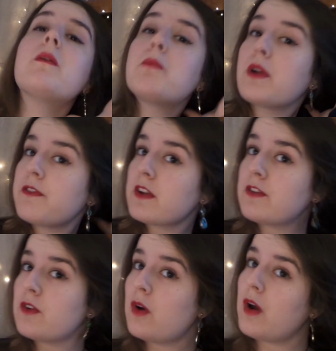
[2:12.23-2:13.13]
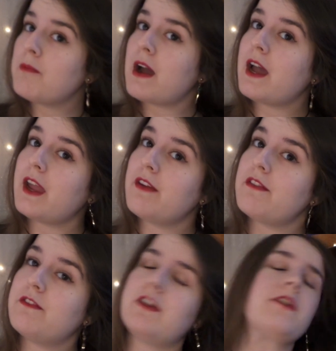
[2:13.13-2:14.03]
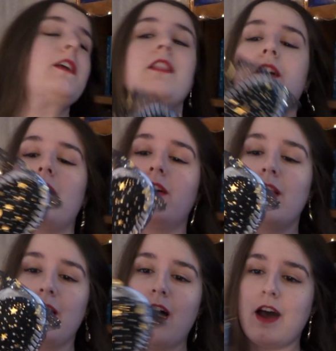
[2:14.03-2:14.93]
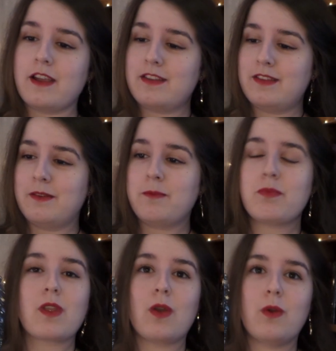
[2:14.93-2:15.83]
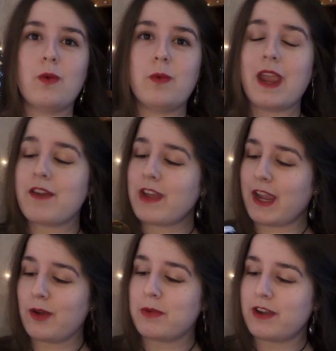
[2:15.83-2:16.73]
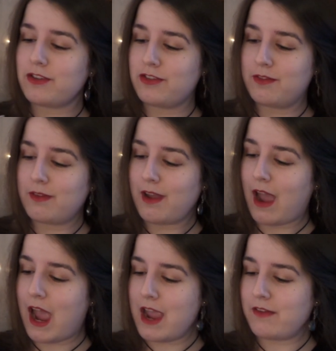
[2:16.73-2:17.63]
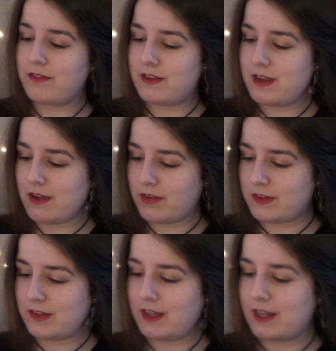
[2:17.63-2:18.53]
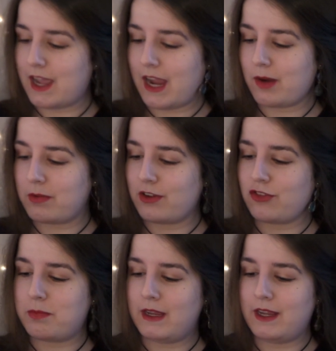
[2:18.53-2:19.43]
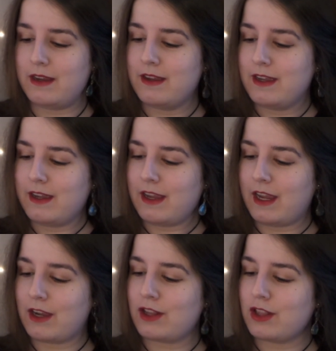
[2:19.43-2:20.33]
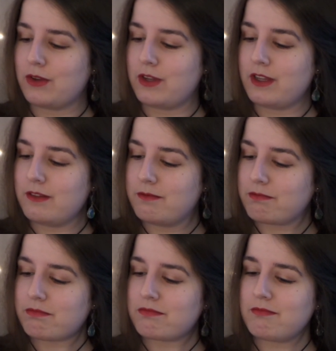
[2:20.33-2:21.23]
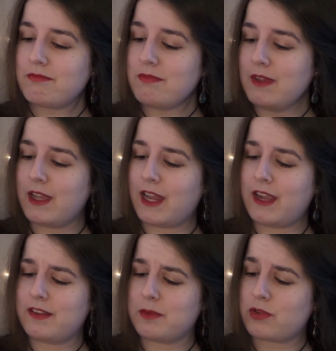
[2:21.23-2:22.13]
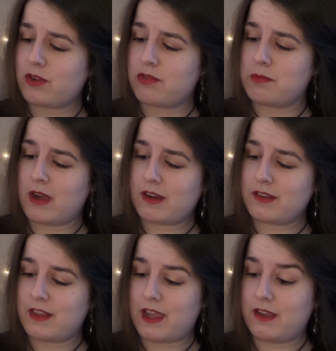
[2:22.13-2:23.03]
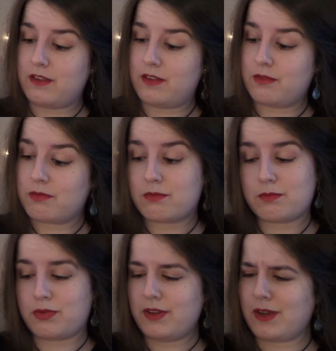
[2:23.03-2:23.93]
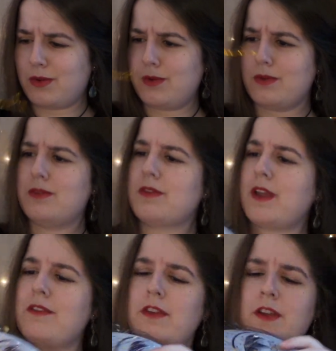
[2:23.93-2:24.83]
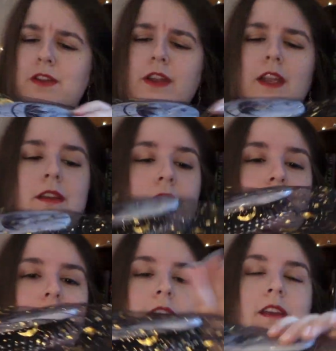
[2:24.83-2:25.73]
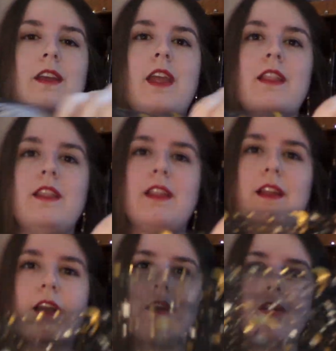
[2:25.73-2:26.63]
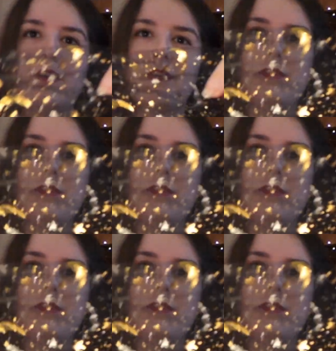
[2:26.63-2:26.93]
perfect for my very long locks, we have a hairbrush. I have never seen a hairbrush be included in a subscription box. That is pretty cool and very unique. And, oh,